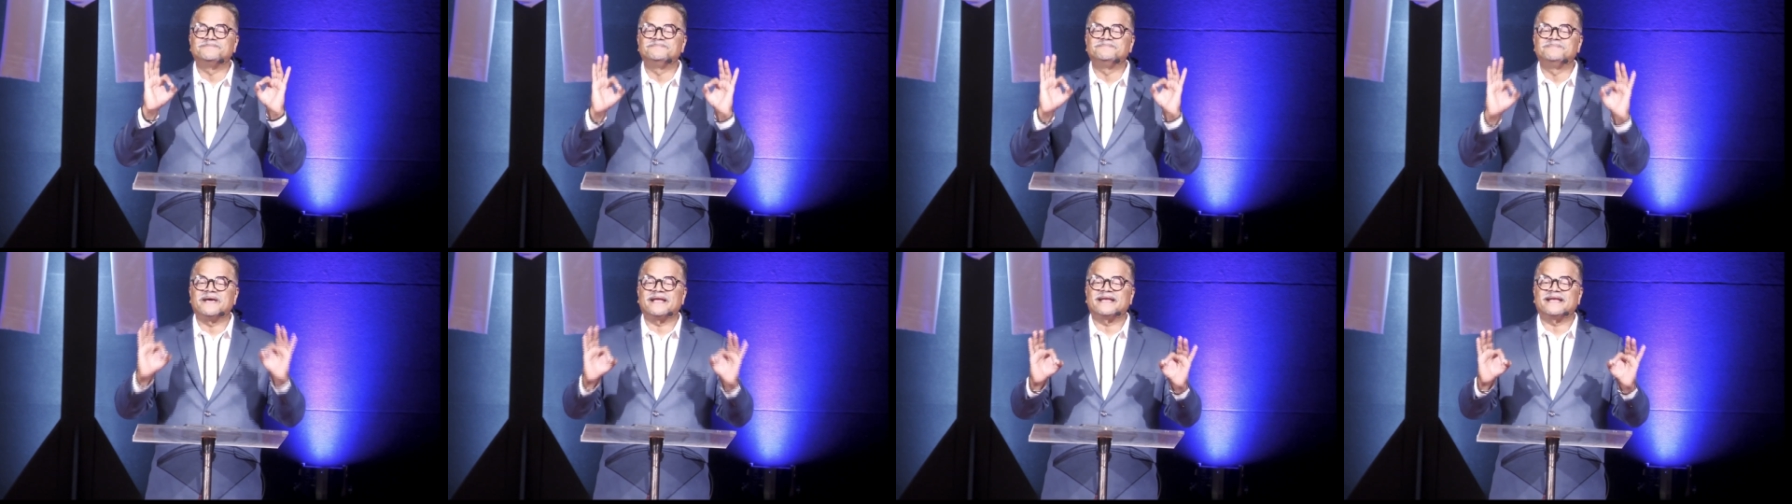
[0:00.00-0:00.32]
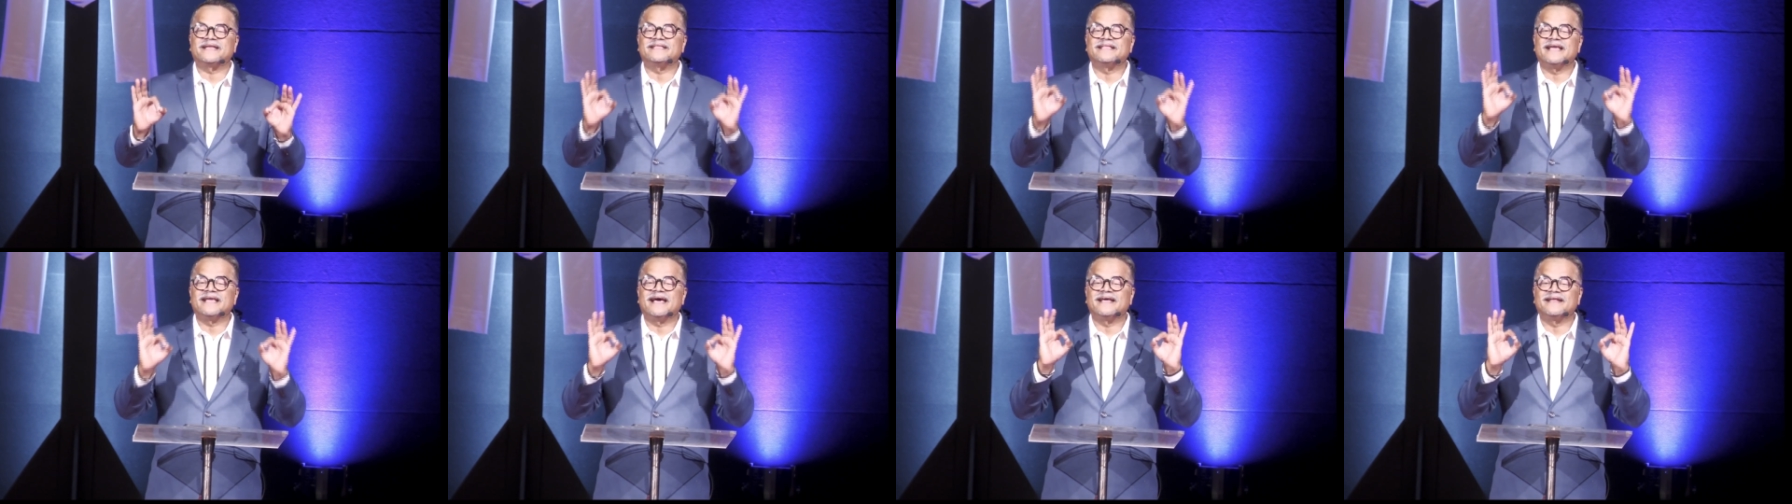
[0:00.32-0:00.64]

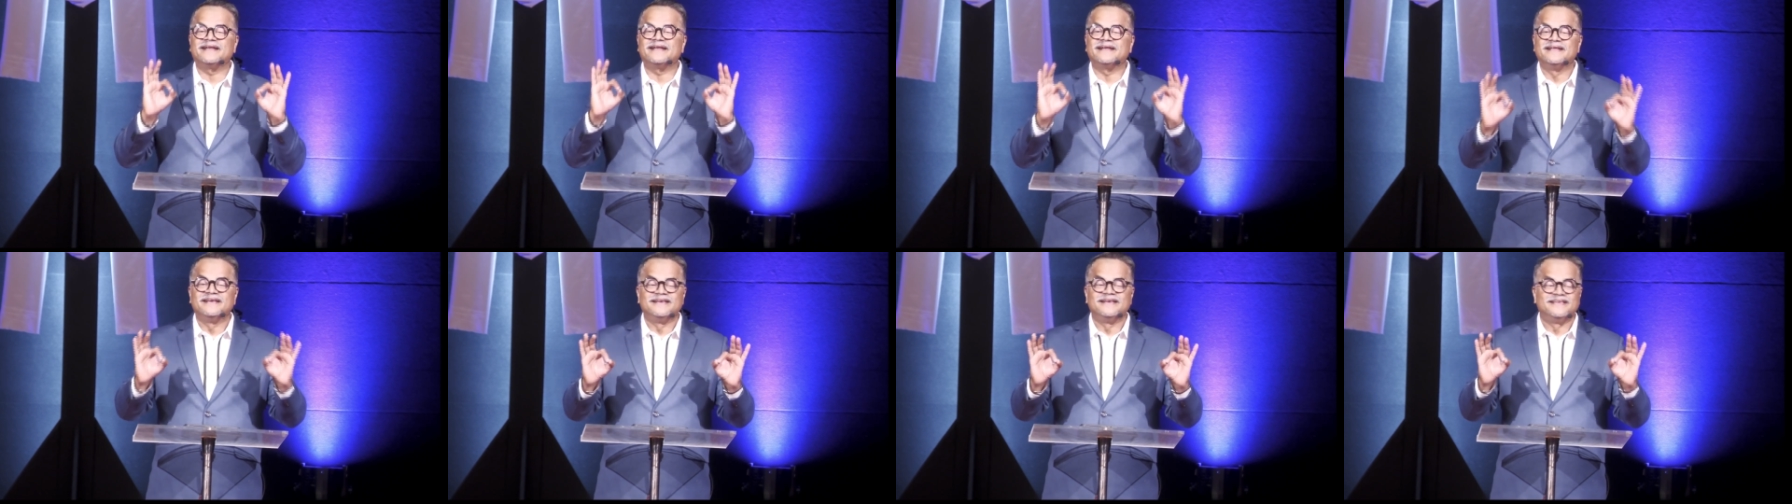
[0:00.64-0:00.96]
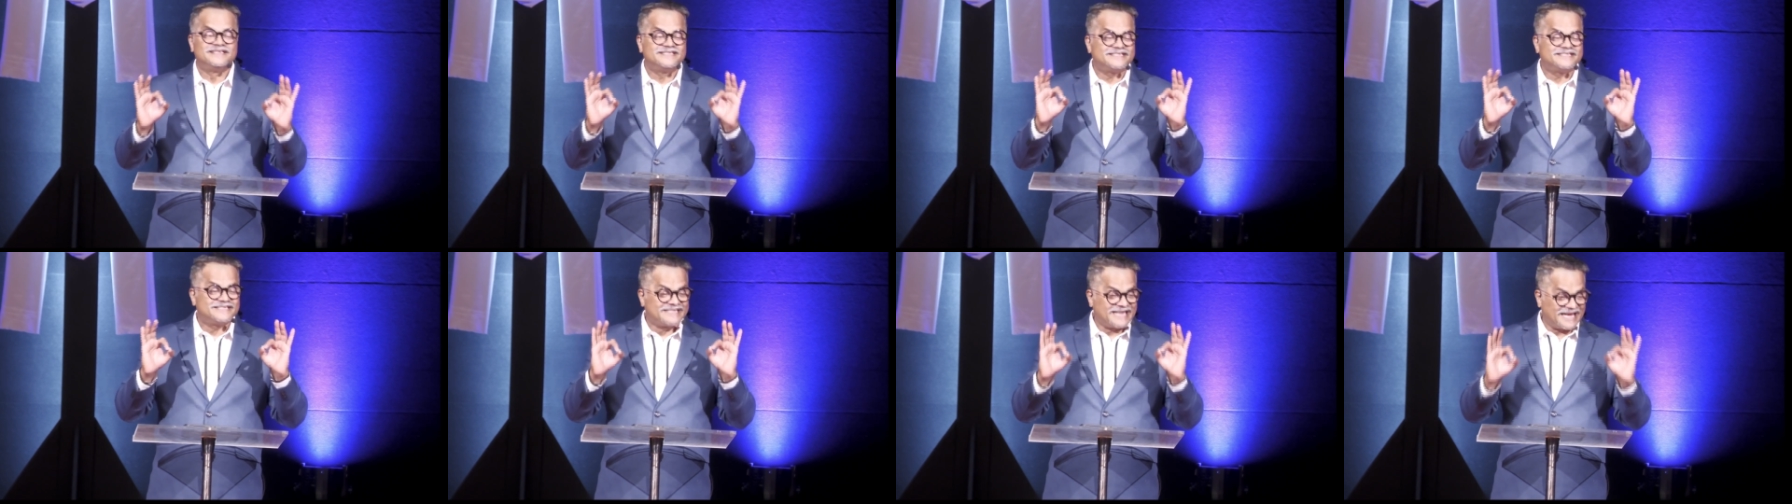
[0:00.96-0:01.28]
better than
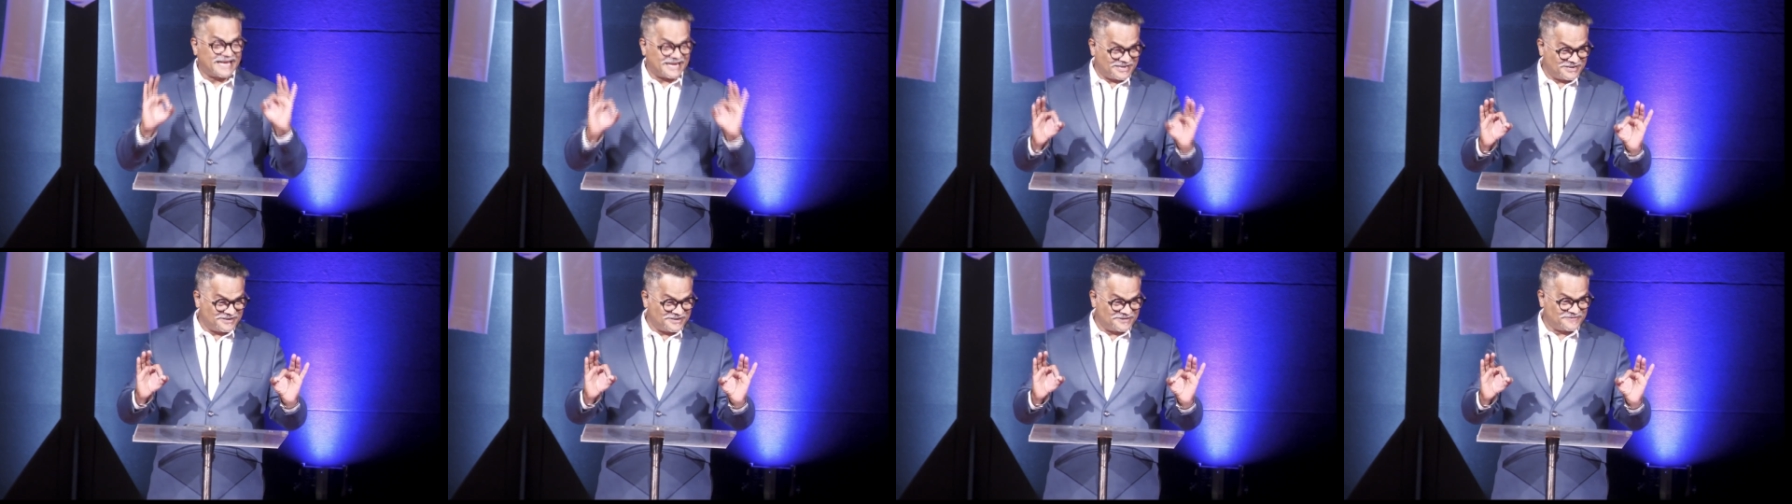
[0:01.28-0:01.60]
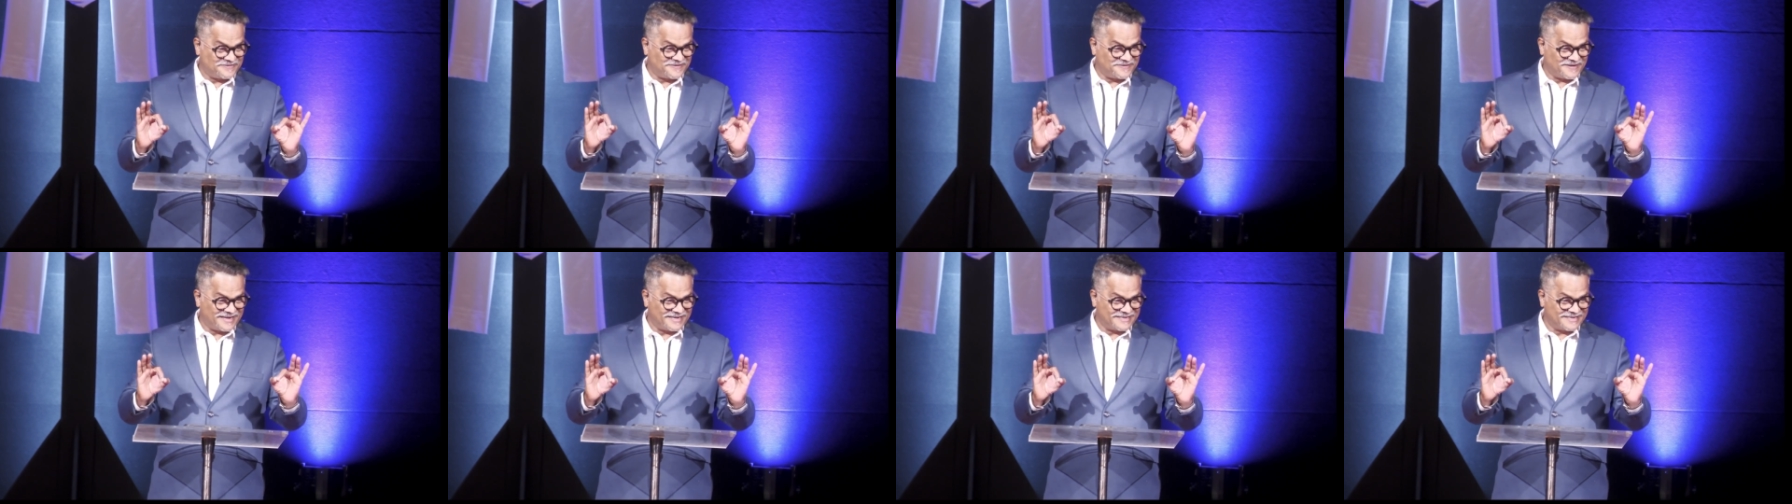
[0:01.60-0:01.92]

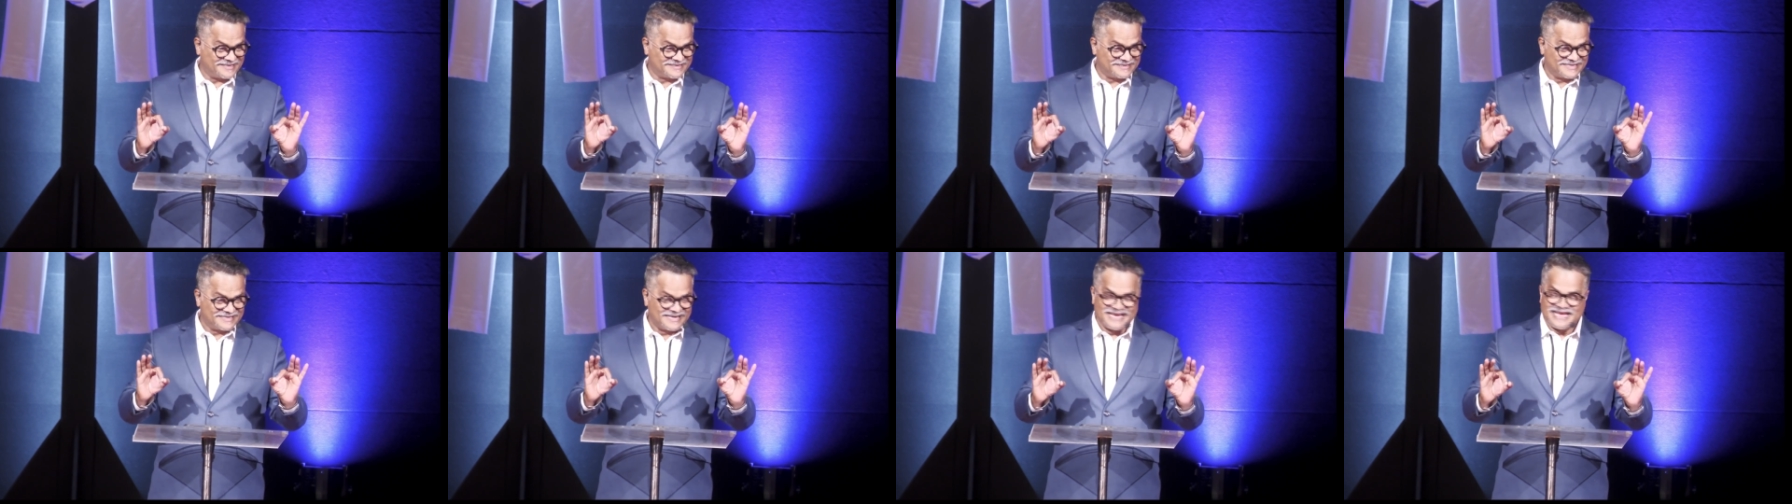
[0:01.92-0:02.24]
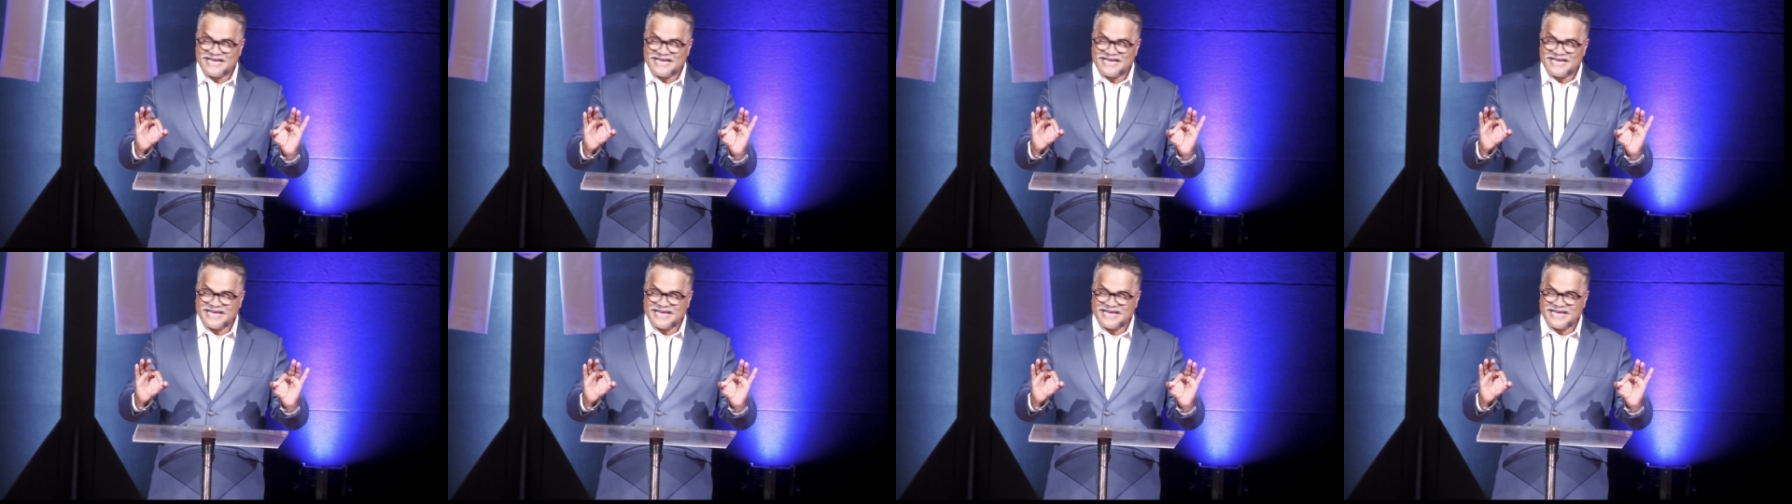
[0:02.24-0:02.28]
sacrifice.